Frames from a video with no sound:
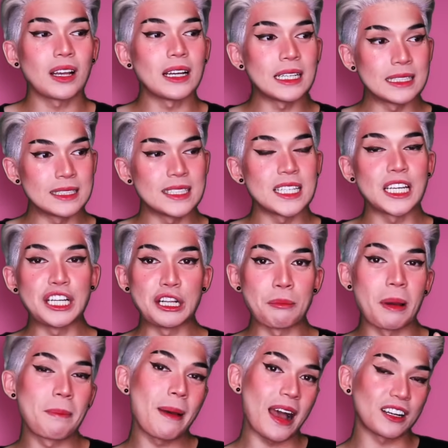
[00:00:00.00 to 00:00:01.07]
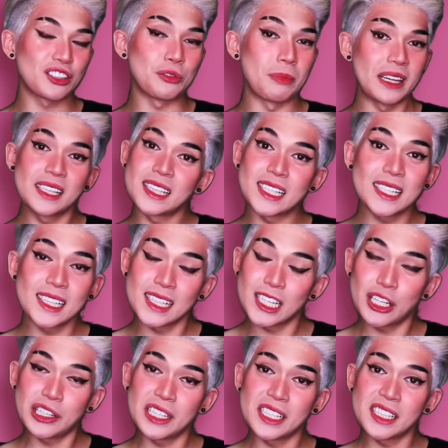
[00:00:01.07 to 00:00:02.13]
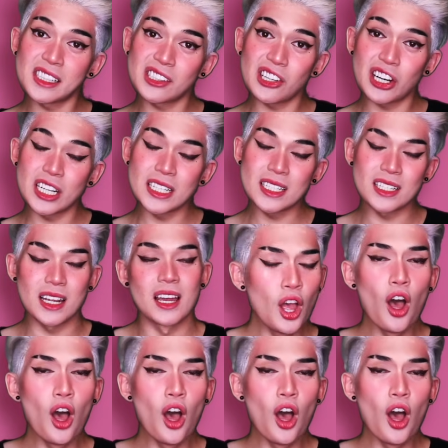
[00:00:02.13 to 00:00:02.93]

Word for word: until my back to basics series start.